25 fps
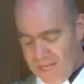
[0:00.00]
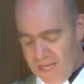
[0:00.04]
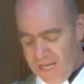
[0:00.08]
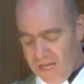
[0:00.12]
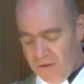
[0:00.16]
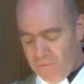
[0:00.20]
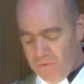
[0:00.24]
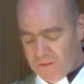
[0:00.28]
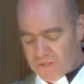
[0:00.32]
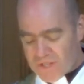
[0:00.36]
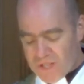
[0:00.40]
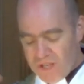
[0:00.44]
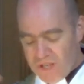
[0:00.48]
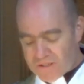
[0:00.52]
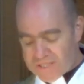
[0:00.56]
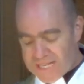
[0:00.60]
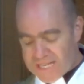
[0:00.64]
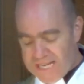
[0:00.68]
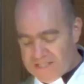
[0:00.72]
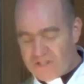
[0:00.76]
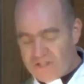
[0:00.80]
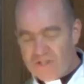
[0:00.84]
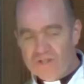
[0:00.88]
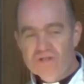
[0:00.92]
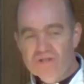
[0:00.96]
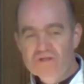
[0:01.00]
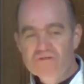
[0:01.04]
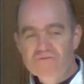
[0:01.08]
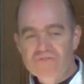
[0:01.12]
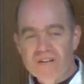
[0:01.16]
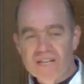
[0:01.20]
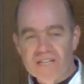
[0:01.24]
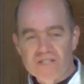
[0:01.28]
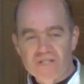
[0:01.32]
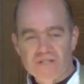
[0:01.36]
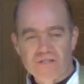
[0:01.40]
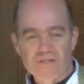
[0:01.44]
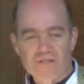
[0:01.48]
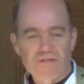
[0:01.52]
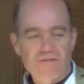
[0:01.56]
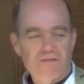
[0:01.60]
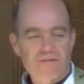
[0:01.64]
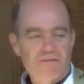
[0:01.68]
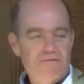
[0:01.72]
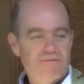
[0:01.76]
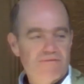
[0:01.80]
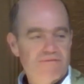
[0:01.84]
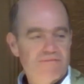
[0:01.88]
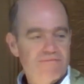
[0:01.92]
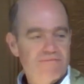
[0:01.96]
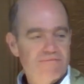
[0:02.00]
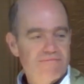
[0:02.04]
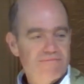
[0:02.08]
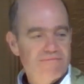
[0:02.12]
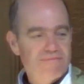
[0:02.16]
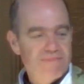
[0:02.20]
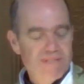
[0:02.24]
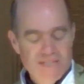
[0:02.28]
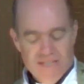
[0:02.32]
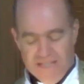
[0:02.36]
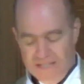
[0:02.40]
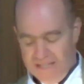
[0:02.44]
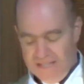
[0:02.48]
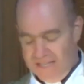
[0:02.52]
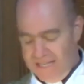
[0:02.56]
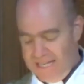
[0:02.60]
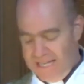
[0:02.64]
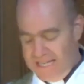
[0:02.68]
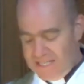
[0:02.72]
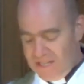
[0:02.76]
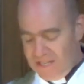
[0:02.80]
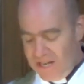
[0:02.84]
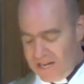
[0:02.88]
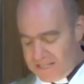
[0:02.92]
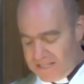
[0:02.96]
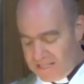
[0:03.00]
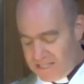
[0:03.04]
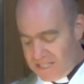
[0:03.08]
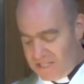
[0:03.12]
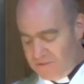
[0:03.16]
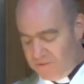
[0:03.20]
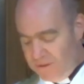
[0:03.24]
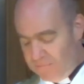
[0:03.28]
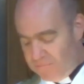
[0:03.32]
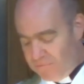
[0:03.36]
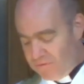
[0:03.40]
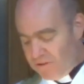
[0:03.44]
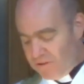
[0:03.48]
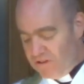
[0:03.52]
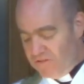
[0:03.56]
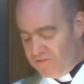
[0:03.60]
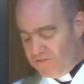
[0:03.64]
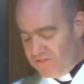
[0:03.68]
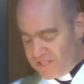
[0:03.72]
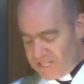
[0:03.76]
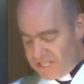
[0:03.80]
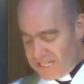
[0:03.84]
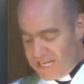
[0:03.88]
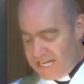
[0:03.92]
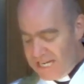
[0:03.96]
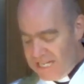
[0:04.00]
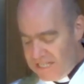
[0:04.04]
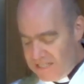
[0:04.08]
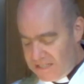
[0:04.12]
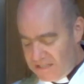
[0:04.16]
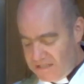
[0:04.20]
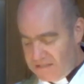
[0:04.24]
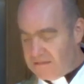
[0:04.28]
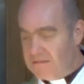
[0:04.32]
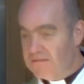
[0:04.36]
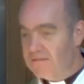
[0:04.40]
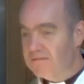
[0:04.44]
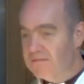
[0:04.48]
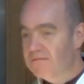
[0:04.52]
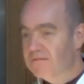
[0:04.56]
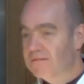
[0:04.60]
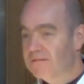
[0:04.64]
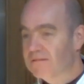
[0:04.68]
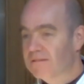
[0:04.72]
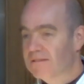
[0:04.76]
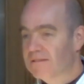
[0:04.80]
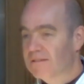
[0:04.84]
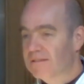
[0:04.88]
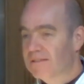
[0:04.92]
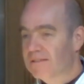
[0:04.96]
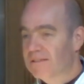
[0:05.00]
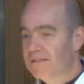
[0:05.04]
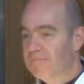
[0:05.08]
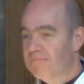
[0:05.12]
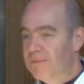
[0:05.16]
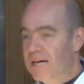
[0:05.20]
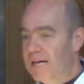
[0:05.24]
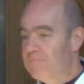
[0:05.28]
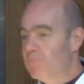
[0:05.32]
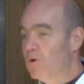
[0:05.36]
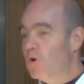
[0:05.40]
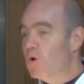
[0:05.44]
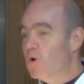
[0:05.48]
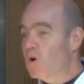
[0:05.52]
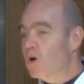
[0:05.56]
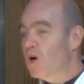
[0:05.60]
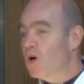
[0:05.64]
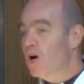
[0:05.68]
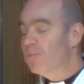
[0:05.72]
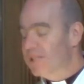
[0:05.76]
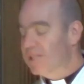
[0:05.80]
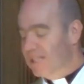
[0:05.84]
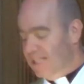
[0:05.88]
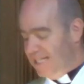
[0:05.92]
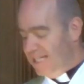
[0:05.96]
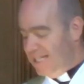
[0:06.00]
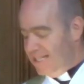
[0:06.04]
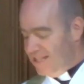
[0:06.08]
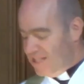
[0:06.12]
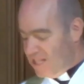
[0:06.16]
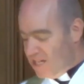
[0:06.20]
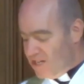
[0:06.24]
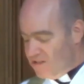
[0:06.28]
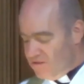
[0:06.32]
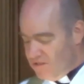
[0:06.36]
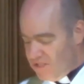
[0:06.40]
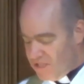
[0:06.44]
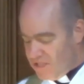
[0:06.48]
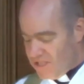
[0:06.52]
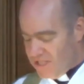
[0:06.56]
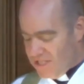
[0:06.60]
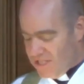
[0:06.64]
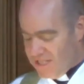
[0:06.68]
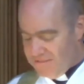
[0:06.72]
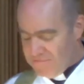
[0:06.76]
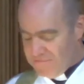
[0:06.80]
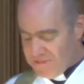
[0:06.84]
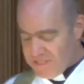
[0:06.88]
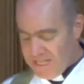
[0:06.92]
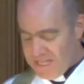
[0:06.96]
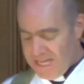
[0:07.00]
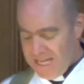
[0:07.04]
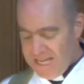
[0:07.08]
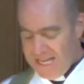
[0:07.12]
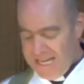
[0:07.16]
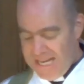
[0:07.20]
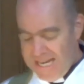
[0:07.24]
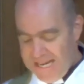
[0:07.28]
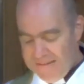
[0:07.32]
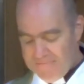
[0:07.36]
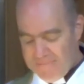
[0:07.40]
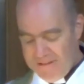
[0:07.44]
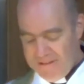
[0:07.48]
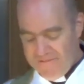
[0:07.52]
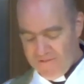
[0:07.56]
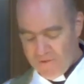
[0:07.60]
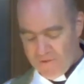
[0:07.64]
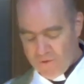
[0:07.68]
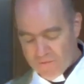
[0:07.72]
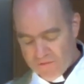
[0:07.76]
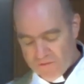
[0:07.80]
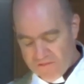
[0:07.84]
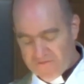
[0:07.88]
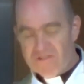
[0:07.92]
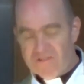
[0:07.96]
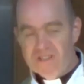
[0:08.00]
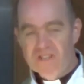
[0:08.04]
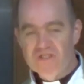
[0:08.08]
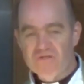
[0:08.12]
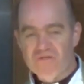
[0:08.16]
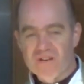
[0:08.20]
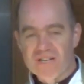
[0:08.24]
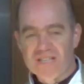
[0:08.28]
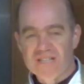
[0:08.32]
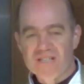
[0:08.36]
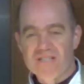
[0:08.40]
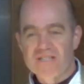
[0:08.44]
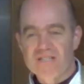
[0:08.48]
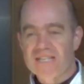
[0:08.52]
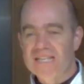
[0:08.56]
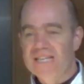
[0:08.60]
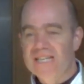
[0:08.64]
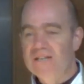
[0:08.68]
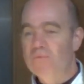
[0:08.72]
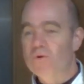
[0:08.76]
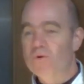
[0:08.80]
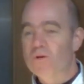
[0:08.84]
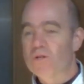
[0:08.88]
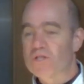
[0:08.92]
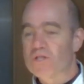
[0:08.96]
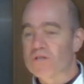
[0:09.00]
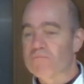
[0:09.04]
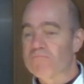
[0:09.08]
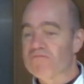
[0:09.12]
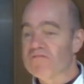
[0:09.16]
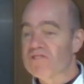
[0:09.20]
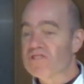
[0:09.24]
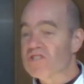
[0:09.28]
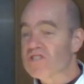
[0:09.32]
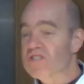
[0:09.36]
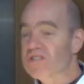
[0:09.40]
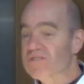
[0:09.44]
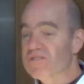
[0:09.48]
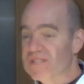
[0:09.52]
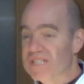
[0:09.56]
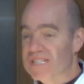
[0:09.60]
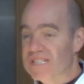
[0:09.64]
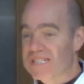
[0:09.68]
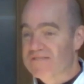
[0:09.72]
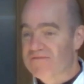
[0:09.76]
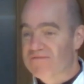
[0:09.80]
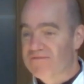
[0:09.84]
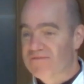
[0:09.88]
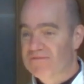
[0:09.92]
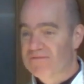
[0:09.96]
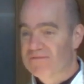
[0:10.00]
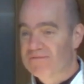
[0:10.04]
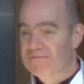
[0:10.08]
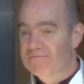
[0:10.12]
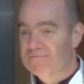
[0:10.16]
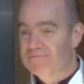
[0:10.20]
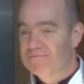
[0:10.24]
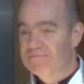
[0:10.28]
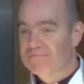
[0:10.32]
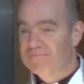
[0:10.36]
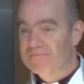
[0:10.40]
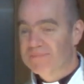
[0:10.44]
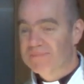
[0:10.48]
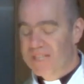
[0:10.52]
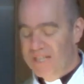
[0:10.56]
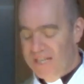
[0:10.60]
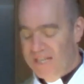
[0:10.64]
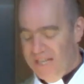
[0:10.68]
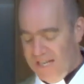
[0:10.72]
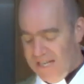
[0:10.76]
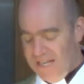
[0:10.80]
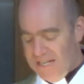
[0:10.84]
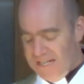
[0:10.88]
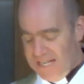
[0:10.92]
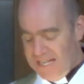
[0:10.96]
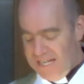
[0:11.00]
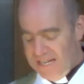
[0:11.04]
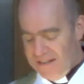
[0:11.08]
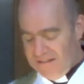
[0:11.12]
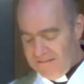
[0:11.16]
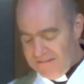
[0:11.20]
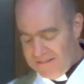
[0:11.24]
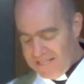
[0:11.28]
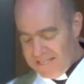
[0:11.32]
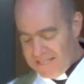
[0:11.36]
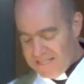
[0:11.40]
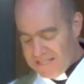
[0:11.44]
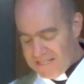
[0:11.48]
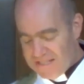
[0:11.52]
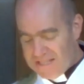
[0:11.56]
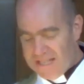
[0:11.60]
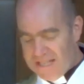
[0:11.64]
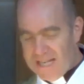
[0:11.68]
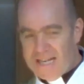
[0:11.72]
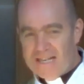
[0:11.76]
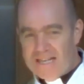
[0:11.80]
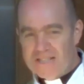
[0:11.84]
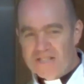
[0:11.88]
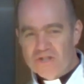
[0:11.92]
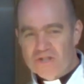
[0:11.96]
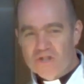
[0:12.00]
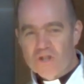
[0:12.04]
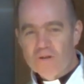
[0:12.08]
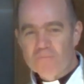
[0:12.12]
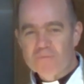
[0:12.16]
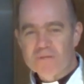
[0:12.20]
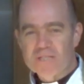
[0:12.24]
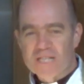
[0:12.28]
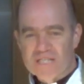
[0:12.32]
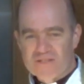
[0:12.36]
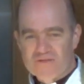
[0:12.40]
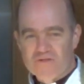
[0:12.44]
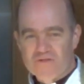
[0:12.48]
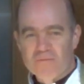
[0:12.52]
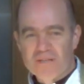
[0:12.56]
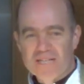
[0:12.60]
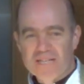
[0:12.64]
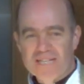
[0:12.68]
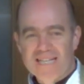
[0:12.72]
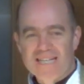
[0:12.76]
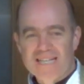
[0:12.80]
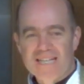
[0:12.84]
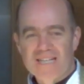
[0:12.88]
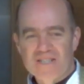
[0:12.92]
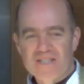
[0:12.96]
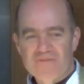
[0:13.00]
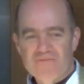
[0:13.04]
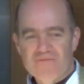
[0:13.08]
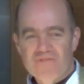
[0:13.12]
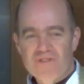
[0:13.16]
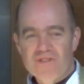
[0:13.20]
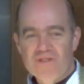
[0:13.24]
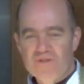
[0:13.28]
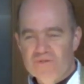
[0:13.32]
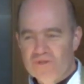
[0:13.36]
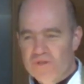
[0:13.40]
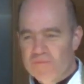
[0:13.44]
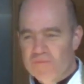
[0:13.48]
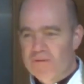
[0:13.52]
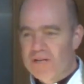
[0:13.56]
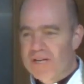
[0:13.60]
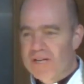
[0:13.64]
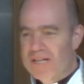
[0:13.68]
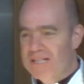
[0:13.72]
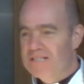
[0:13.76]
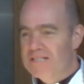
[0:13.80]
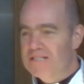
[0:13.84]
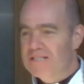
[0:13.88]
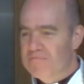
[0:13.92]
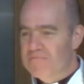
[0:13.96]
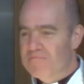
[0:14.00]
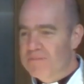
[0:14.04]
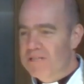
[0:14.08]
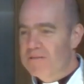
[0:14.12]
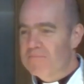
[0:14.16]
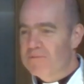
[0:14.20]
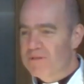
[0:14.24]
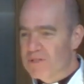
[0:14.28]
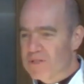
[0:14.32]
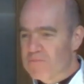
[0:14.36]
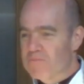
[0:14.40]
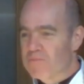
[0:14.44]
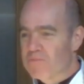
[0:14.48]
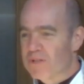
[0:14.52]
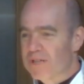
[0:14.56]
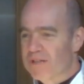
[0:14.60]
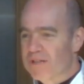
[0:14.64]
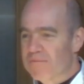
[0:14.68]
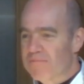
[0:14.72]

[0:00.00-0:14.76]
Well, salt has two functions. It's either to improve the taste, but more commonly in those times, before refrigerators, it was a preservative. Now, this stops us from getting confused by some people this morning